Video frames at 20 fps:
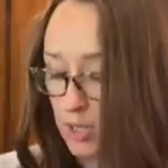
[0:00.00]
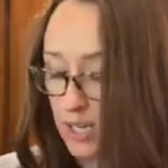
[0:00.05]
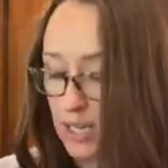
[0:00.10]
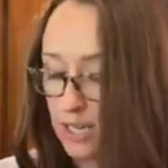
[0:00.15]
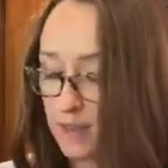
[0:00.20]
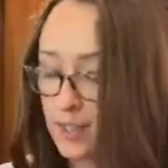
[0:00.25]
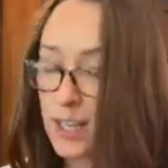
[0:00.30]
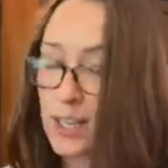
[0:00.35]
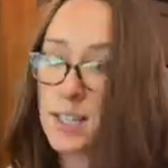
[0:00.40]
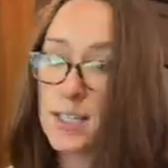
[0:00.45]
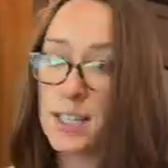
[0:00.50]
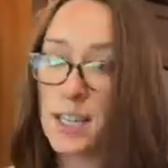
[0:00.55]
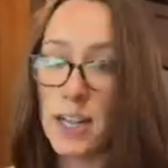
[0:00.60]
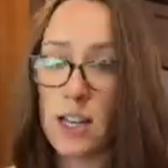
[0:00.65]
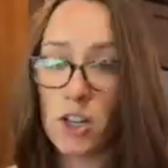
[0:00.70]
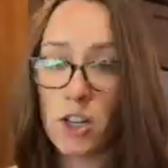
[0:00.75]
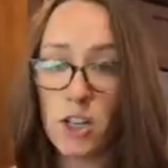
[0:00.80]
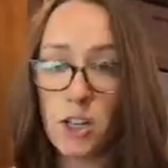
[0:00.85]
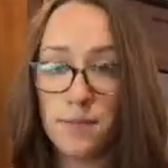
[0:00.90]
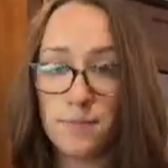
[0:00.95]
it in the
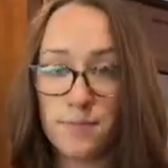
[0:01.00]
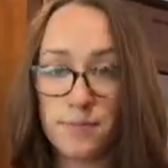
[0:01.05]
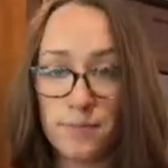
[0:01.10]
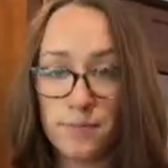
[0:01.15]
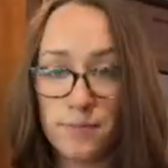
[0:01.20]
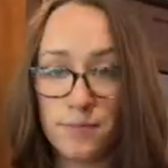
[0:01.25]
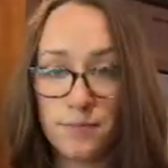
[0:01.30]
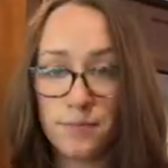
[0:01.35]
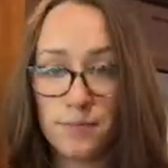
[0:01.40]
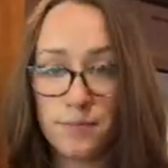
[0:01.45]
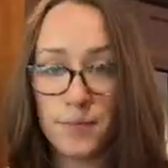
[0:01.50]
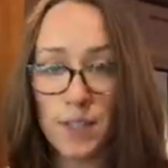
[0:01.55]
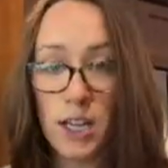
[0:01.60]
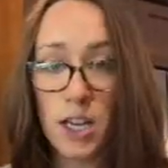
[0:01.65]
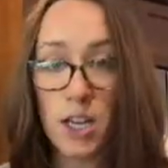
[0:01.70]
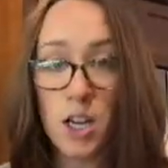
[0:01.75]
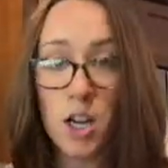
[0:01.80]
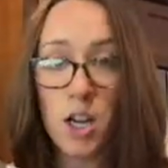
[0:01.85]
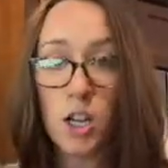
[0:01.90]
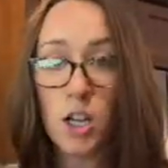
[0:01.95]
container,
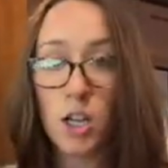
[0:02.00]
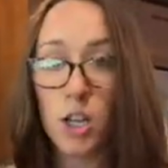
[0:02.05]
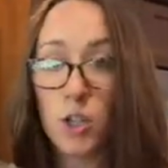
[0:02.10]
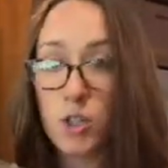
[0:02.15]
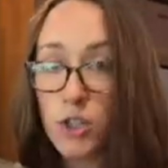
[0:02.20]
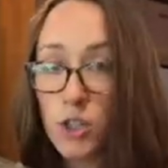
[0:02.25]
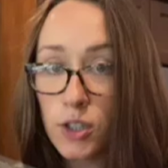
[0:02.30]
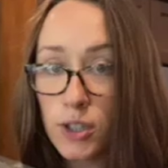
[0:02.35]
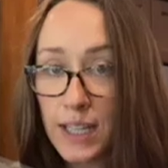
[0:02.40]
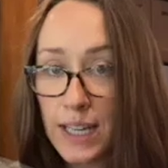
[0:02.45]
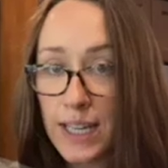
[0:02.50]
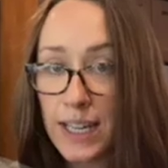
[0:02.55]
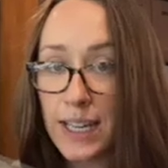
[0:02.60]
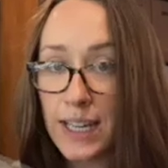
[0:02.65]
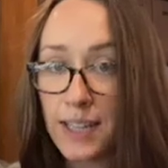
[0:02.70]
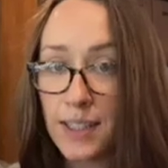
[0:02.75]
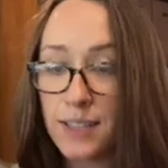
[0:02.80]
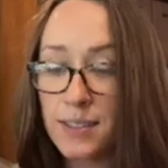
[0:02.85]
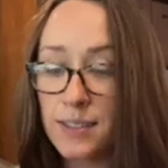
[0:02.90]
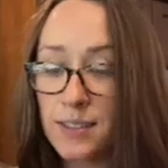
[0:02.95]
close your
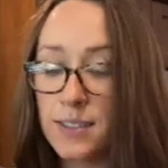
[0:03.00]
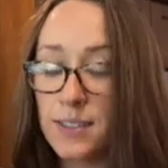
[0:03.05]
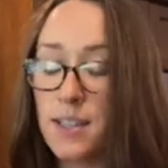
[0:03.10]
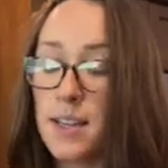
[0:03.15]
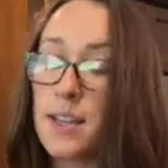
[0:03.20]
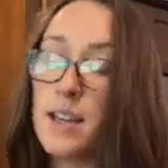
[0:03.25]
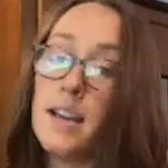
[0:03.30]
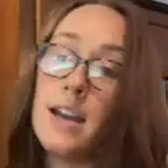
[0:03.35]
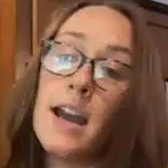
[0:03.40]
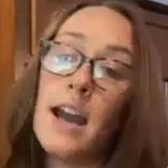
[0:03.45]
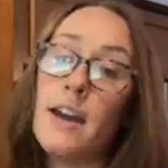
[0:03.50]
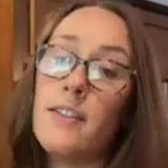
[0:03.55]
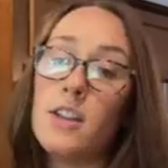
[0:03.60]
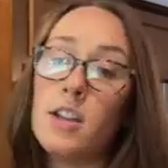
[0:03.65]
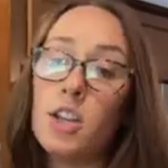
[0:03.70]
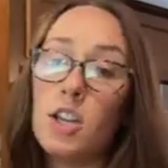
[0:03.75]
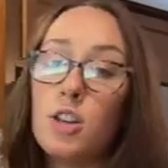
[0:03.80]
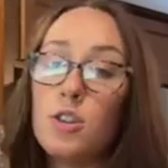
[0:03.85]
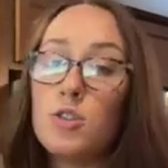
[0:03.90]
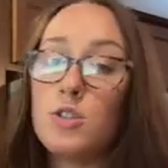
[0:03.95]
lid, and
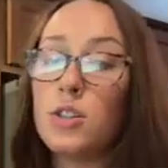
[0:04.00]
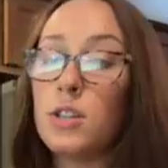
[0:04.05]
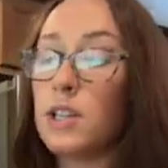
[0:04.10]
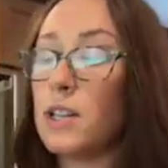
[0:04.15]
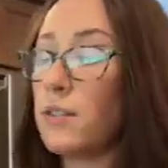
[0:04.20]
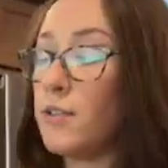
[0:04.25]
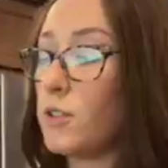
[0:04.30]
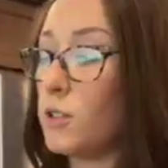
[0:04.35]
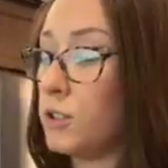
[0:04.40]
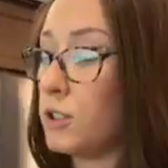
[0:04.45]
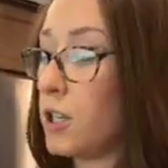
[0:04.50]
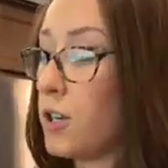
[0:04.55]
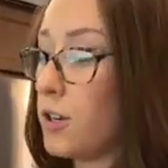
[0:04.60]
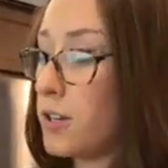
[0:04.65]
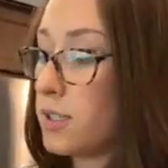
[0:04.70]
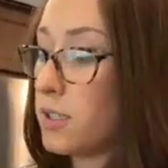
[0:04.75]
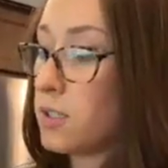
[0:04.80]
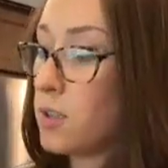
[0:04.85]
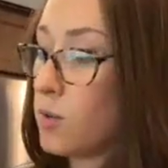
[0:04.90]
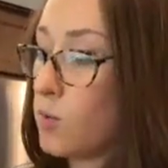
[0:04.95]
then usually if you'll
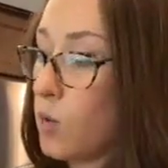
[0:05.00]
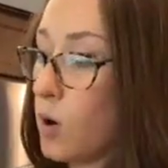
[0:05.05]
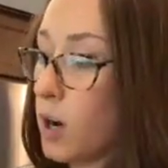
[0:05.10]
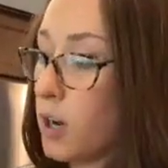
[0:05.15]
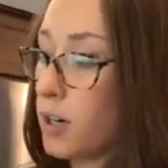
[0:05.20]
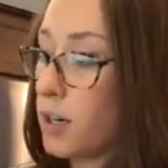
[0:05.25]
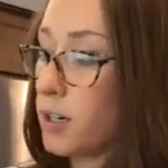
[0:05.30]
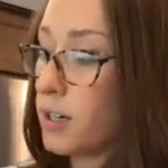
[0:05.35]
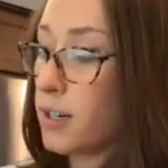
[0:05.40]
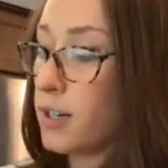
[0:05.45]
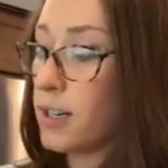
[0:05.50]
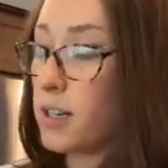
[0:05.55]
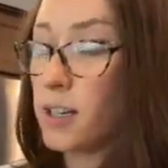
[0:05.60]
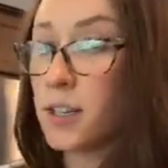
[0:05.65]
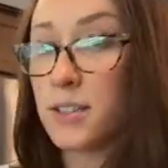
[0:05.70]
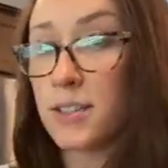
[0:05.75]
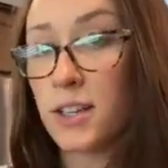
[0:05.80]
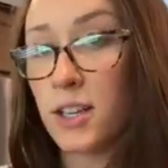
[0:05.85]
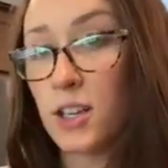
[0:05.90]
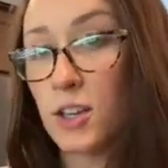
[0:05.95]
notice the water
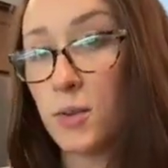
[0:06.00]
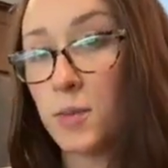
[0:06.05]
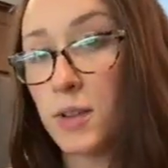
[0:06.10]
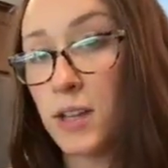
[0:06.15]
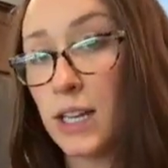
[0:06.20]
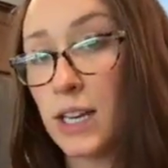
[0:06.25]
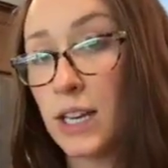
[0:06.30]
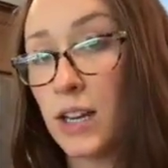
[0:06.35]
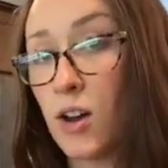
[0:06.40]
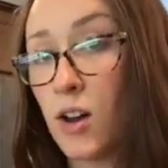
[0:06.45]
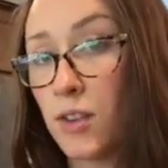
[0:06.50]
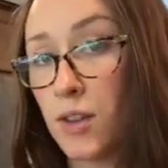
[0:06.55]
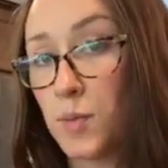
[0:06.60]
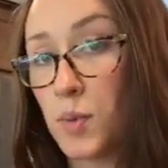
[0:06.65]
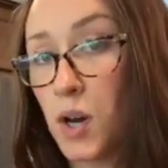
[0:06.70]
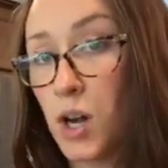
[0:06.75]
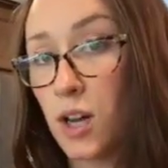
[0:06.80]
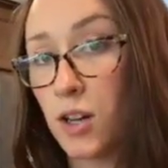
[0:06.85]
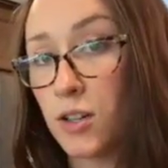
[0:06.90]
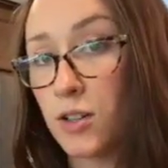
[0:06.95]
is accumulating on the
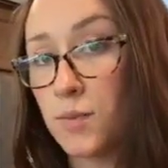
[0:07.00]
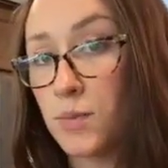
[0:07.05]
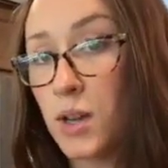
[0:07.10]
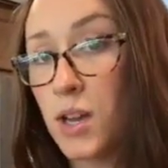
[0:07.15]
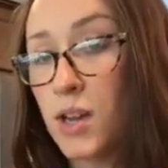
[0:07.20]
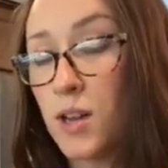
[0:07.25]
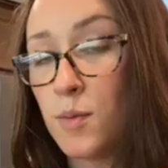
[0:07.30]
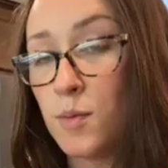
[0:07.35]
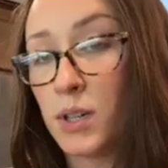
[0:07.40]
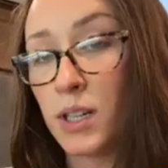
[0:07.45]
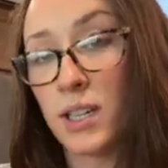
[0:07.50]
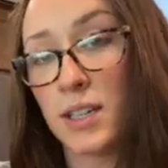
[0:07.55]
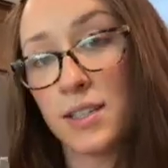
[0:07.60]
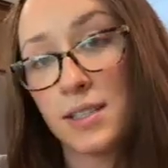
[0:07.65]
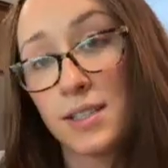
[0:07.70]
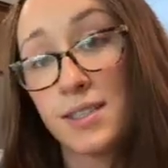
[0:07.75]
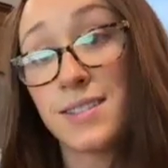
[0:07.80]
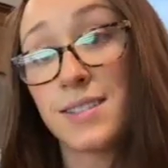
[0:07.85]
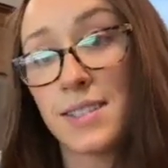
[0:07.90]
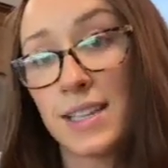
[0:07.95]
bottom because
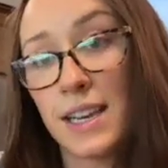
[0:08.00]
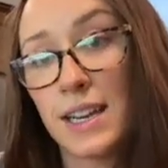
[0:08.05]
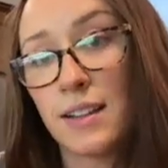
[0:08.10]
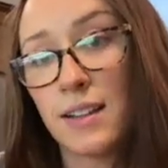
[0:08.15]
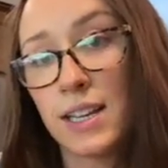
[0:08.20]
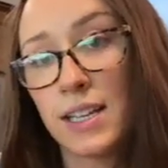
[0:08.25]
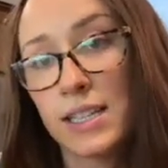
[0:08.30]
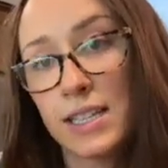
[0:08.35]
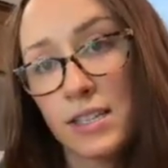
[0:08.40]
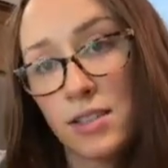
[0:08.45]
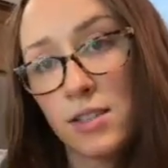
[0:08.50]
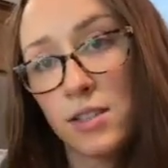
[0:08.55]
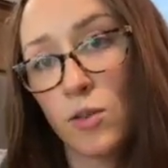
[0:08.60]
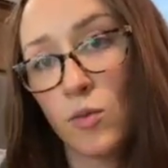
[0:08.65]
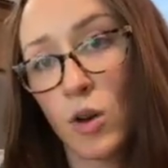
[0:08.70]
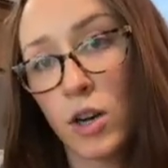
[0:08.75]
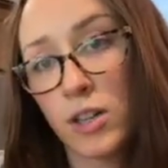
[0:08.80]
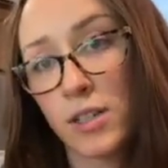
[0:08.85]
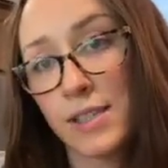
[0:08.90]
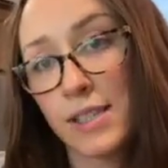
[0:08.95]
it's sitting like this, so the
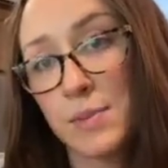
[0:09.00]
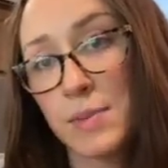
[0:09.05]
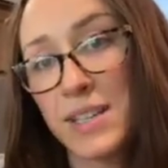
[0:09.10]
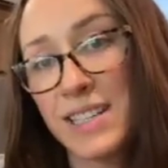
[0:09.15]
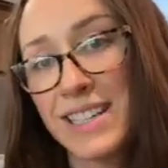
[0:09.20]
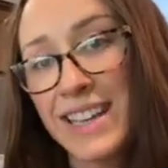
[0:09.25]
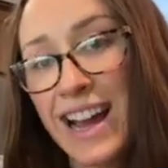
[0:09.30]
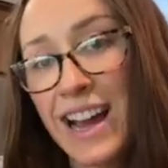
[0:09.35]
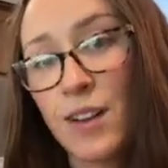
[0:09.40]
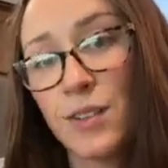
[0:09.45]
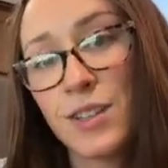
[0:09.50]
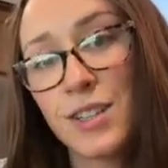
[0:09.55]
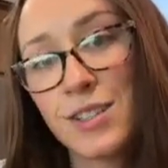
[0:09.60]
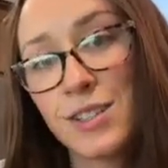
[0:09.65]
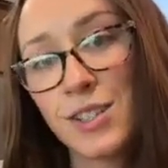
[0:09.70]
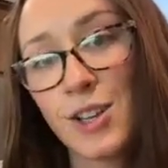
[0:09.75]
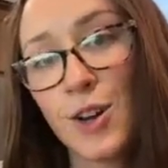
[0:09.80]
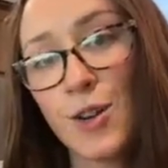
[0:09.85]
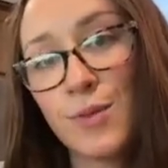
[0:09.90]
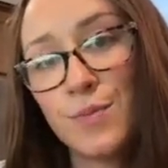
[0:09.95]
water's seeping down.
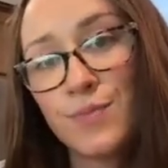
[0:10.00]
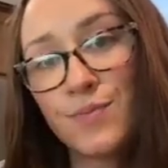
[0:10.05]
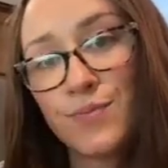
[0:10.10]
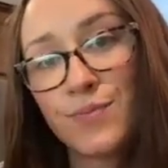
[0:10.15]
So